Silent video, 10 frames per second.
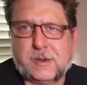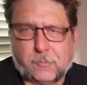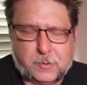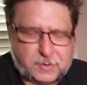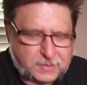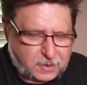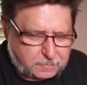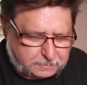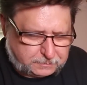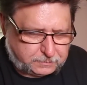of room in there.
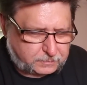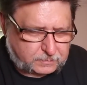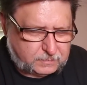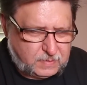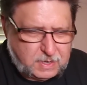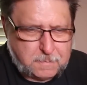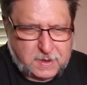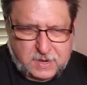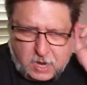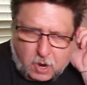
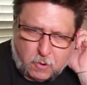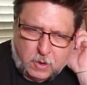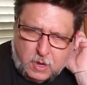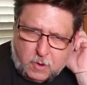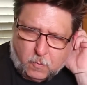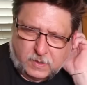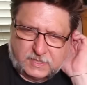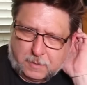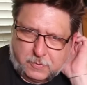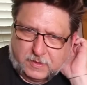But no, once
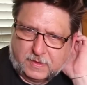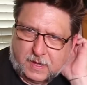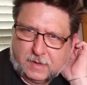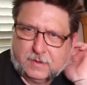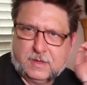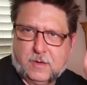I put the